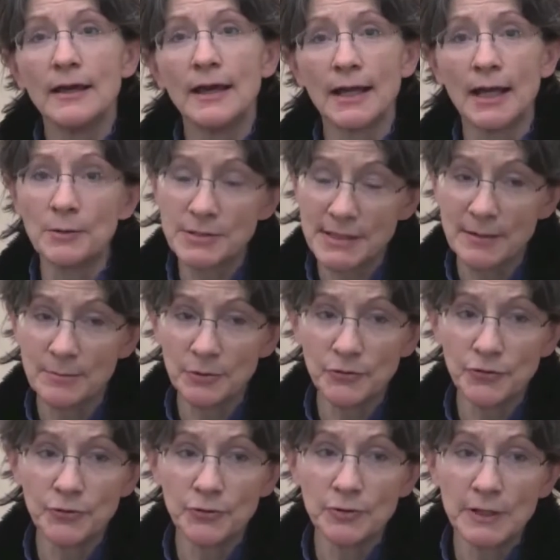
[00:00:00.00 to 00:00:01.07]
And I was able
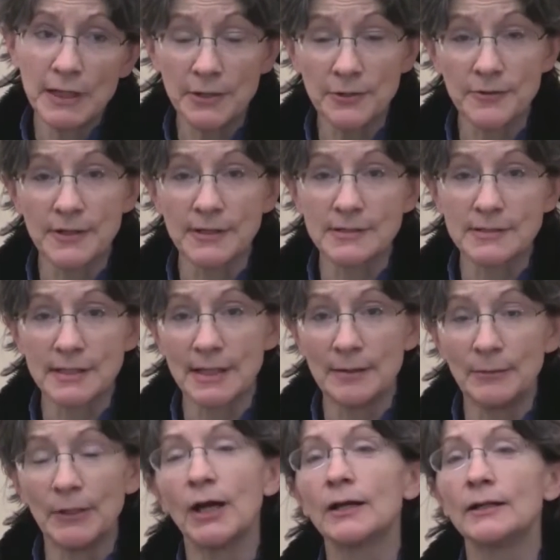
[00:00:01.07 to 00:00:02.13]
to hear things that
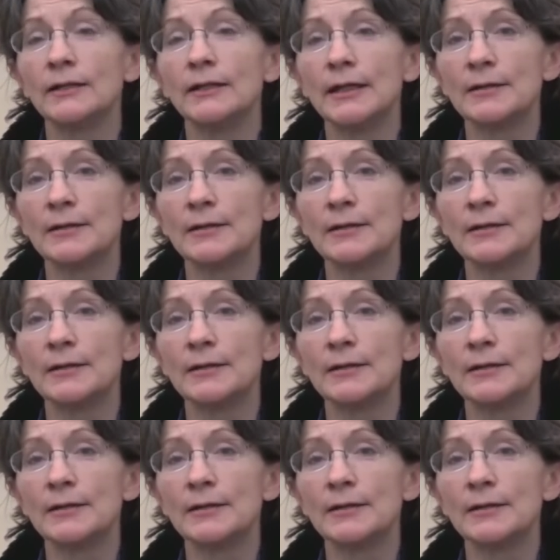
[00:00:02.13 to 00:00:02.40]
I'm not going